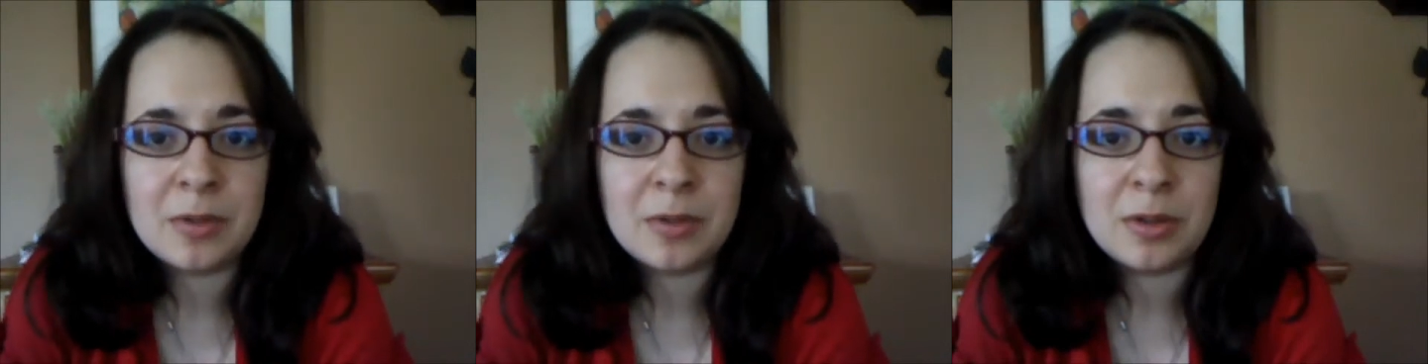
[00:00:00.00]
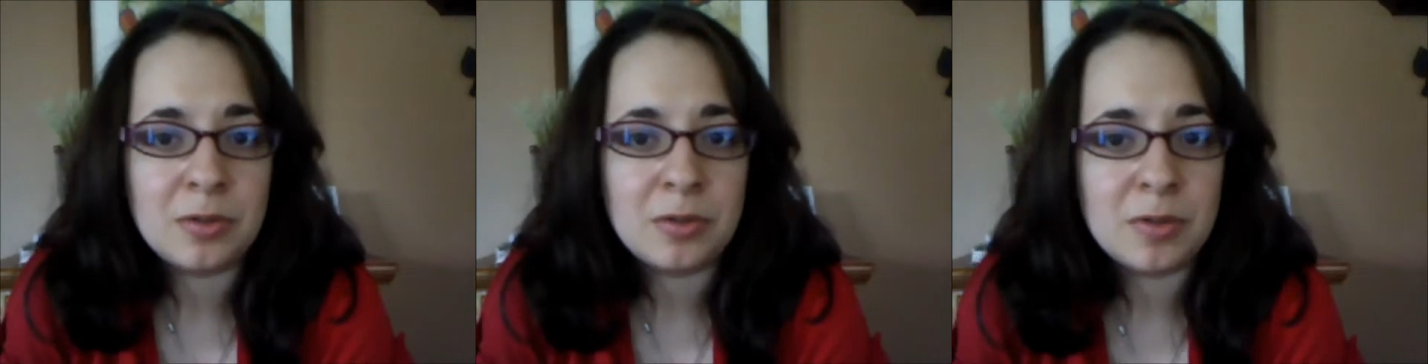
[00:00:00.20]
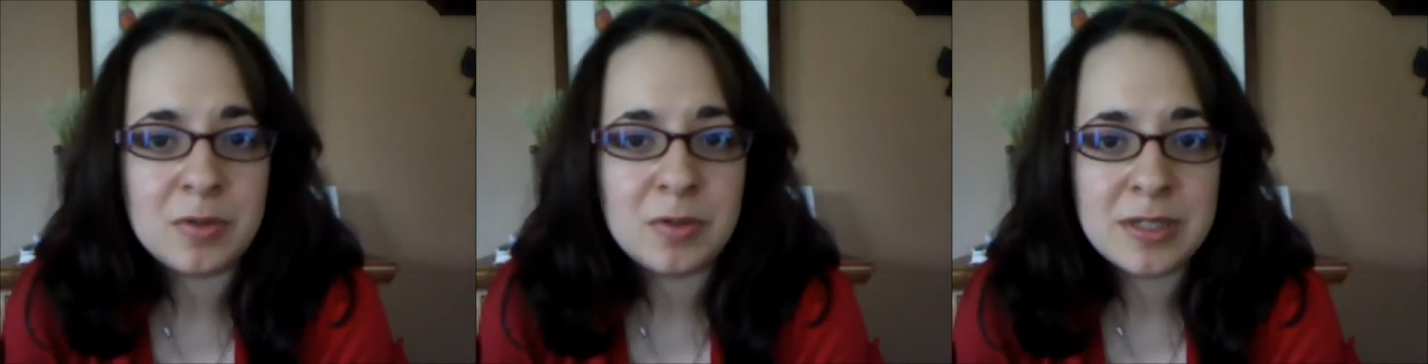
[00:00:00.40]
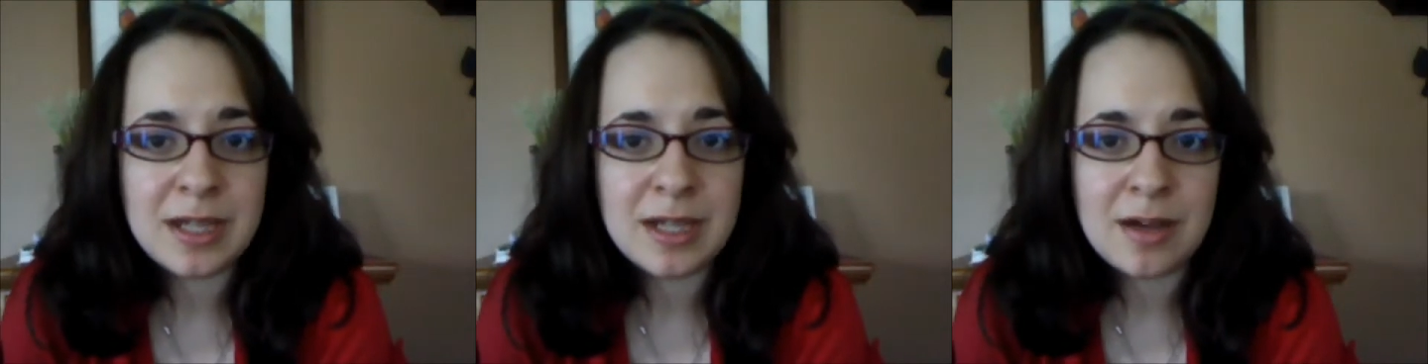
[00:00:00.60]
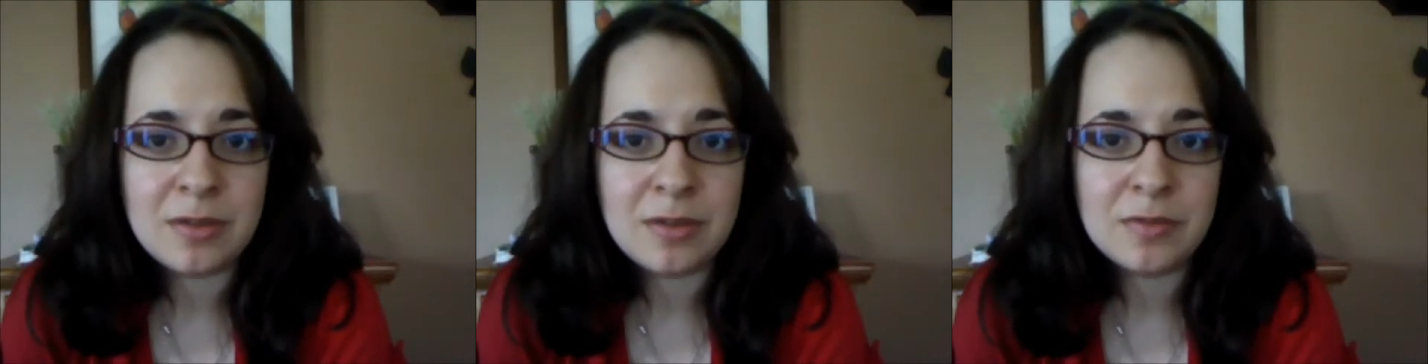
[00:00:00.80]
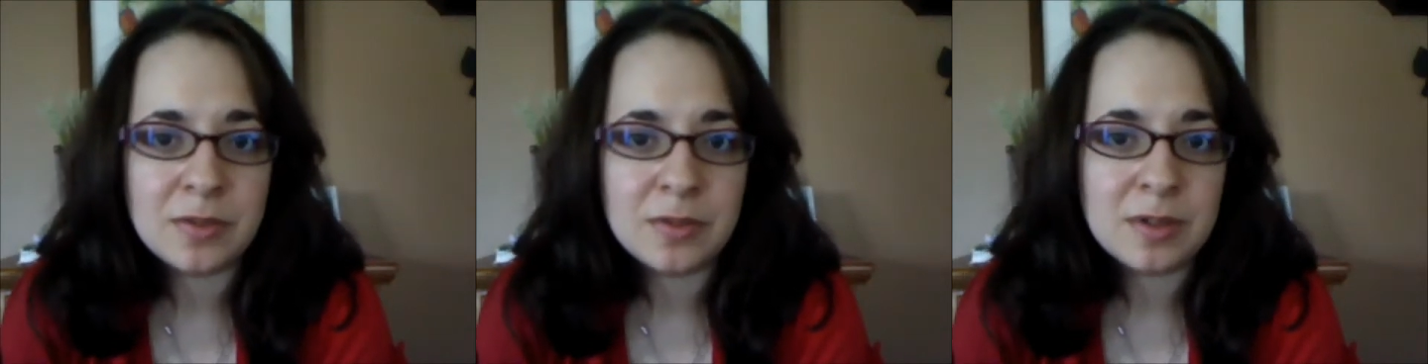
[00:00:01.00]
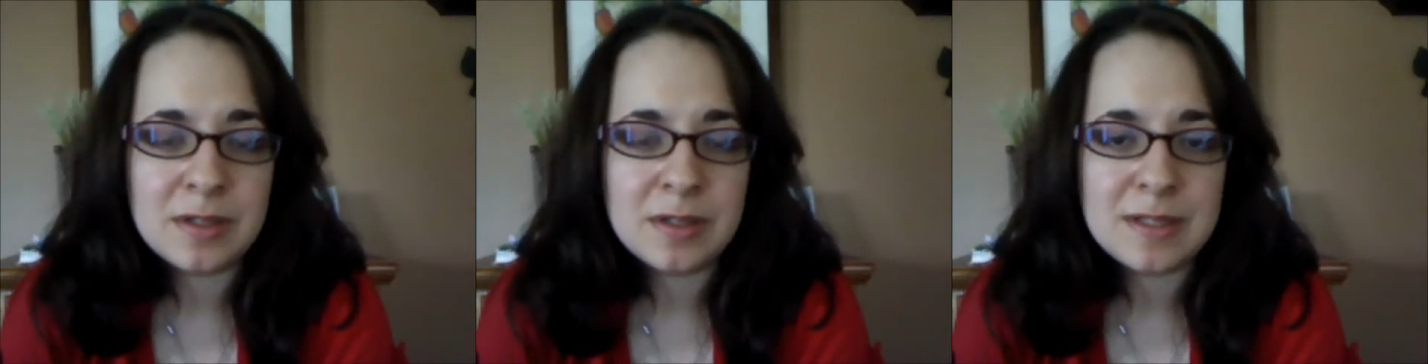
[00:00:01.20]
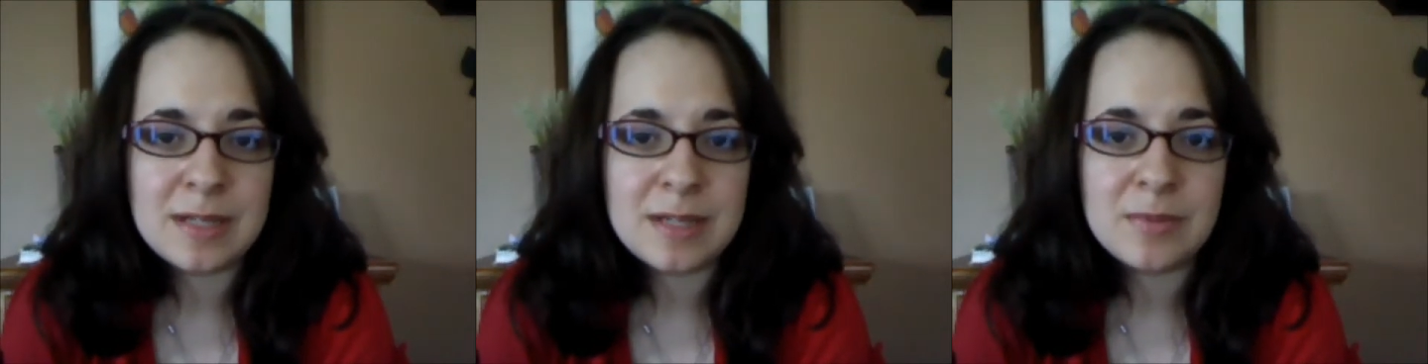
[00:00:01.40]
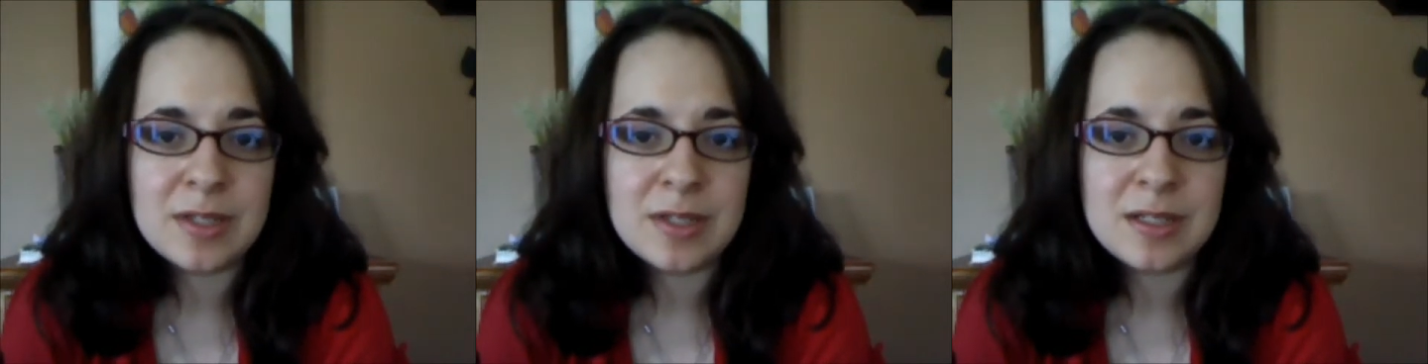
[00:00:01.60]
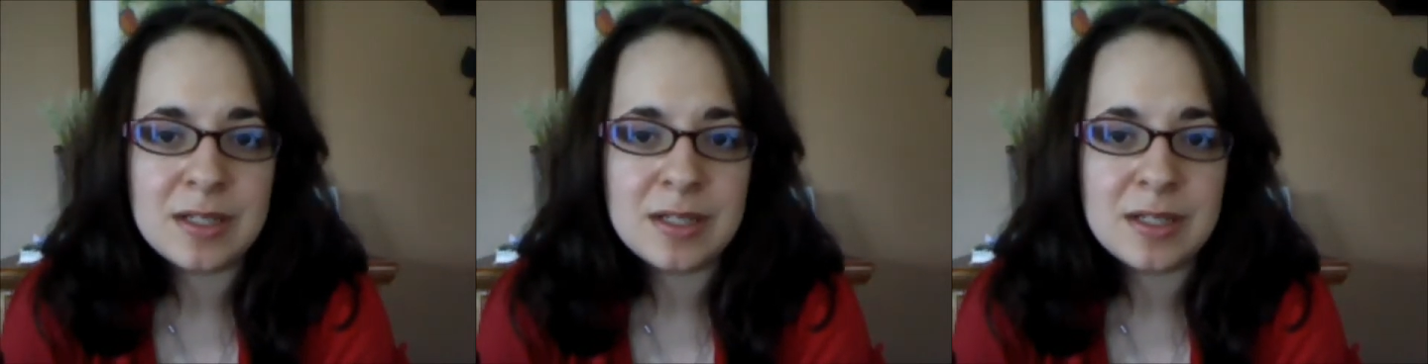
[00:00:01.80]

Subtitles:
or grossed out for the same reason.